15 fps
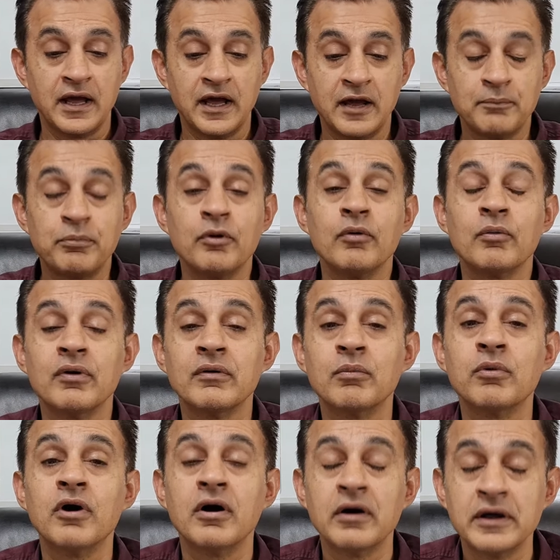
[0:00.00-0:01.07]
uh, but
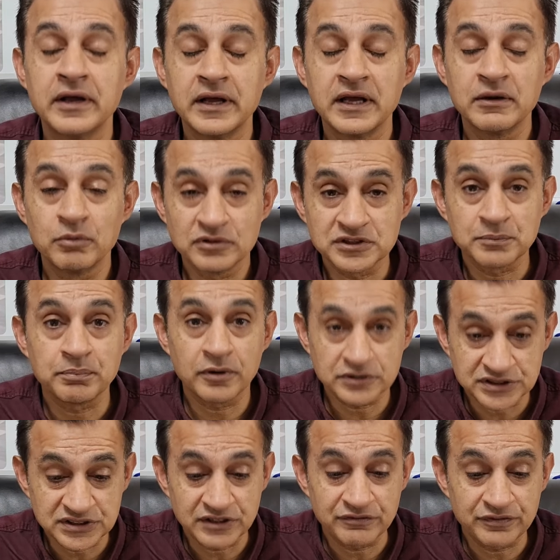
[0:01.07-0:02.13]
uh, what, uh, it was a
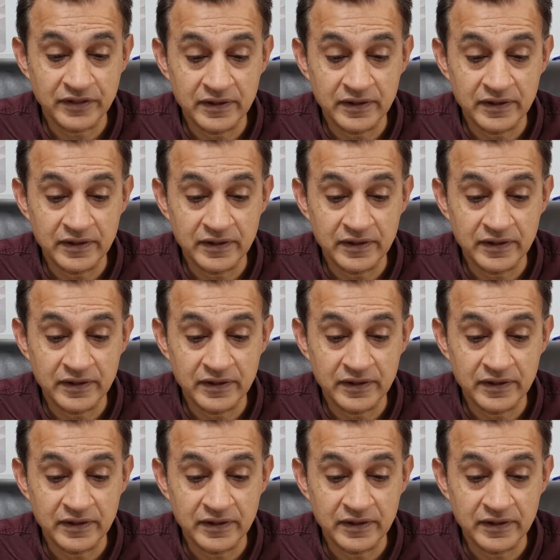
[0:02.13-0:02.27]
positive